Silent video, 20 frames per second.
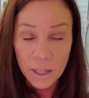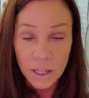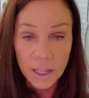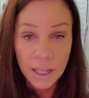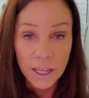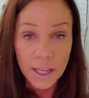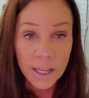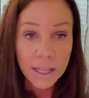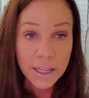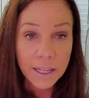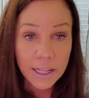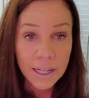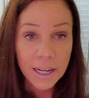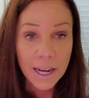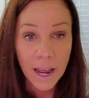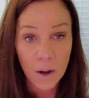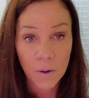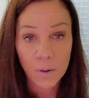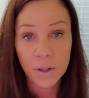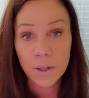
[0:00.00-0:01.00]
He can
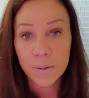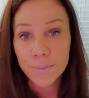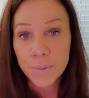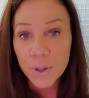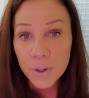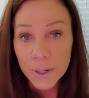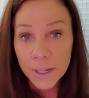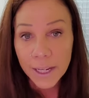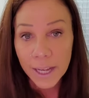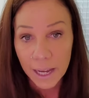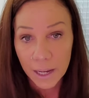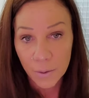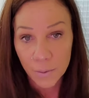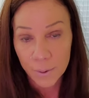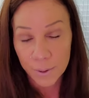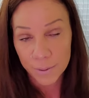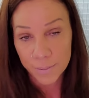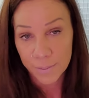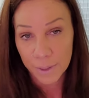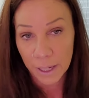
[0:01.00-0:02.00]
now communicate
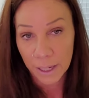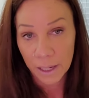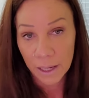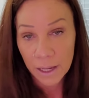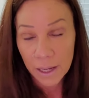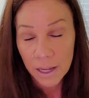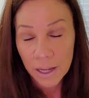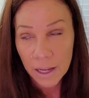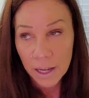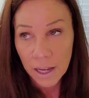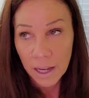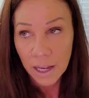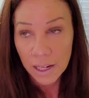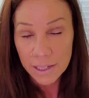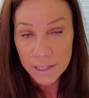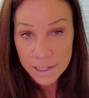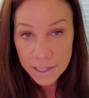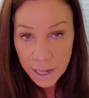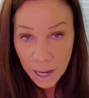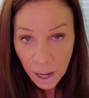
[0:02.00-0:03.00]
with me
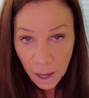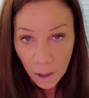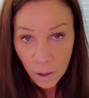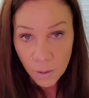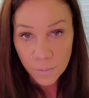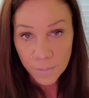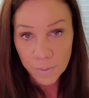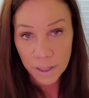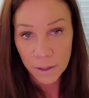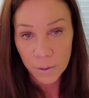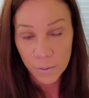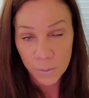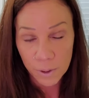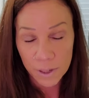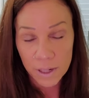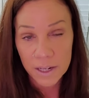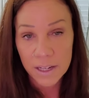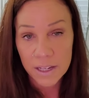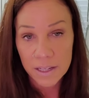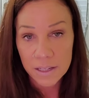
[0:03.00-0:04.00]
and tell me
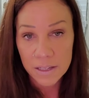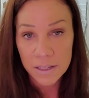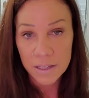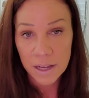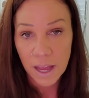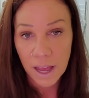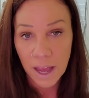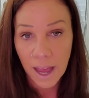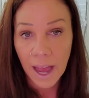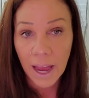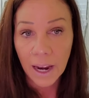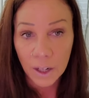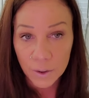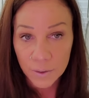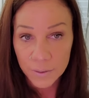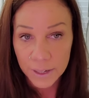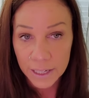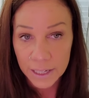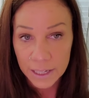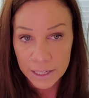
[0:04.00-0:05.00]
what is
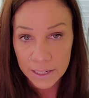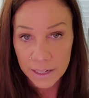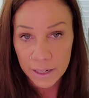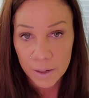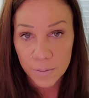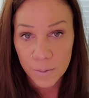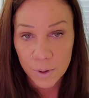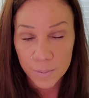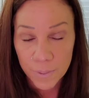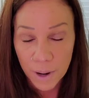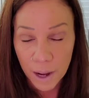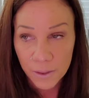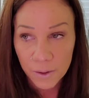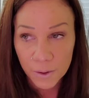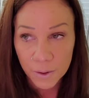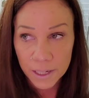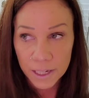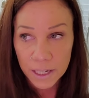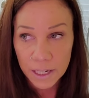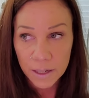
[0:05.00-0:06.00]
aggravating him or
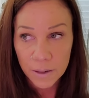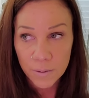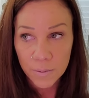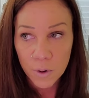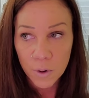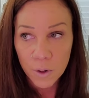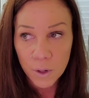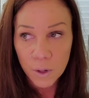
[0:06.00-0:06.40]
bothering him,